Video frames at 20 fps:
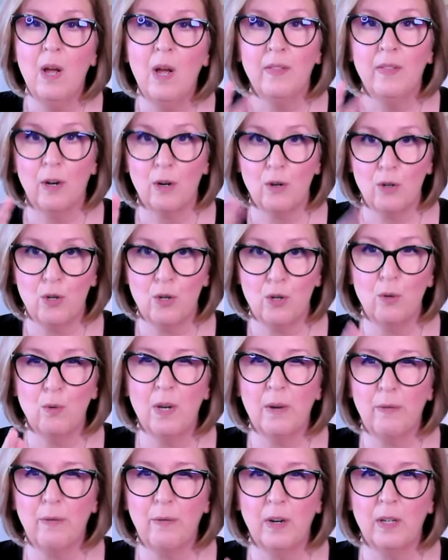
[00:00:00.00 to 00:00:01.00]
There are
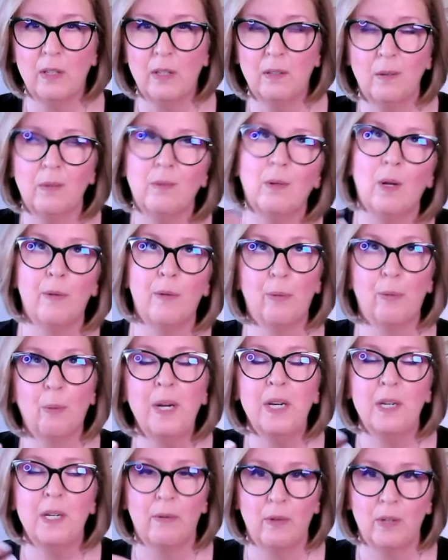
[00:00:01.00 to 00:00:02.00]

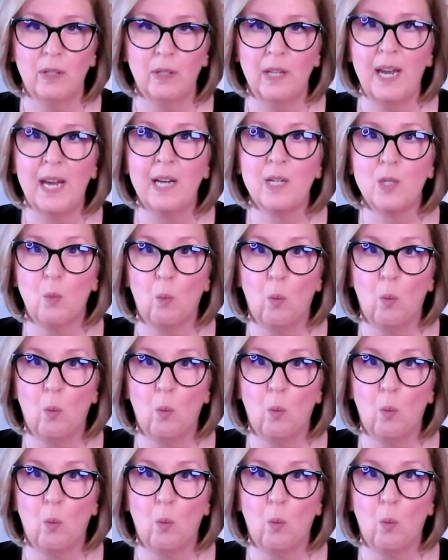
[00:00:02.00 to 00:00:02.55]
three different links.